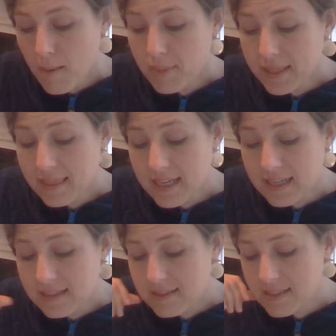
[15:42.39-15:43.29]
But
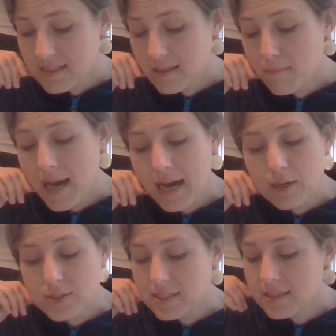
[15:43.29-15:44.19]
this is a
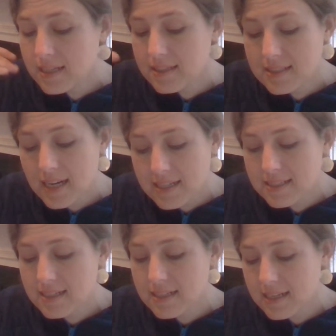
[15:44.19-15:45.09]
mount that
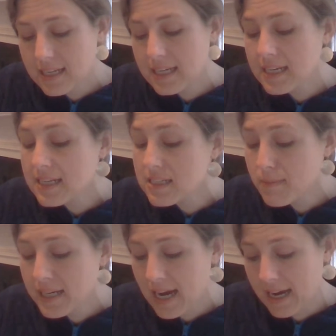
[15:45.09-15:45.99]
doesn't need to
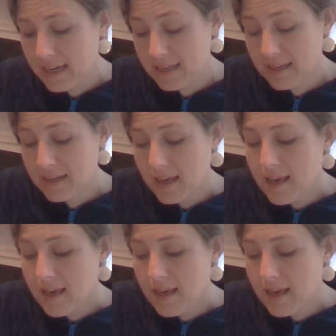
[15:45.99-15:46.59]
be guided